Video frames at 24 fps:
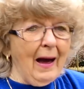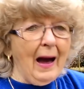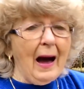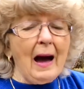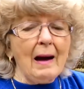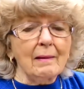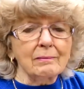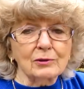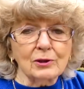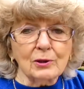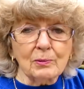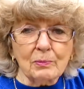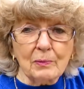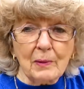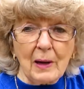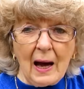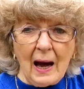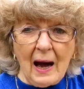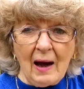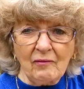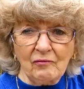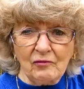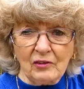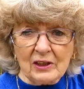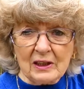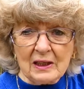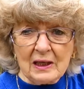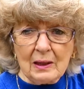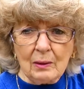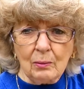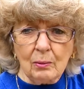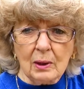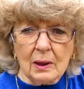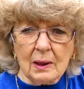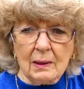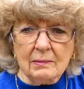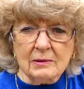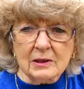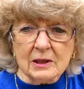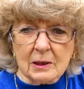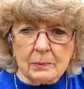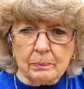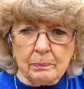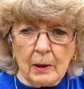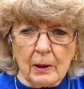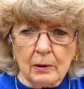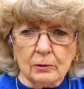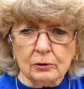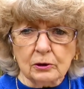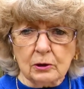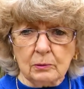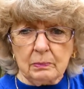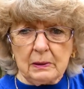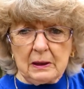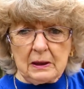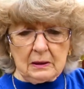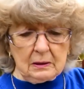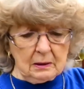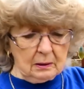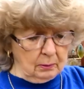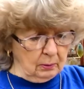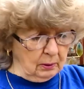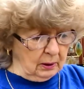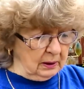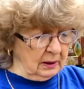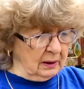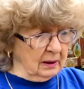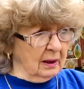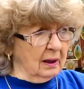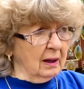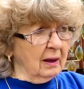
I forget what I'm supposed to be doing.